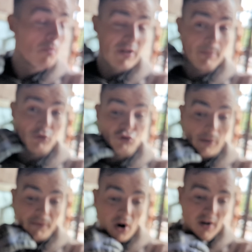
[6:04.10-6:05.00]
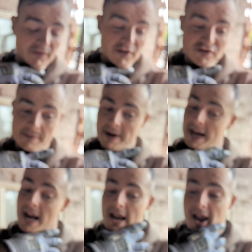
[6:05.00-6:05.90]
Pretty much dropped half the
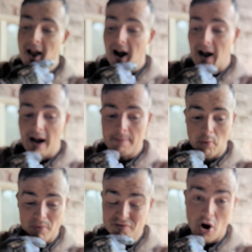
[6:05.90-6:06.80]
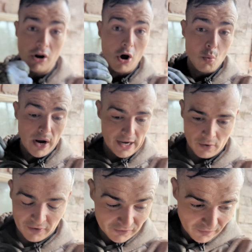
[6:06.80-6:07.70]
chimney, but we've got a lot of weight
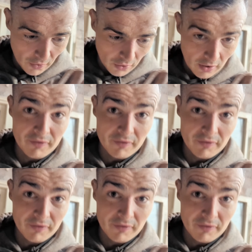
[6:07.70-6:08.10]
on this floor.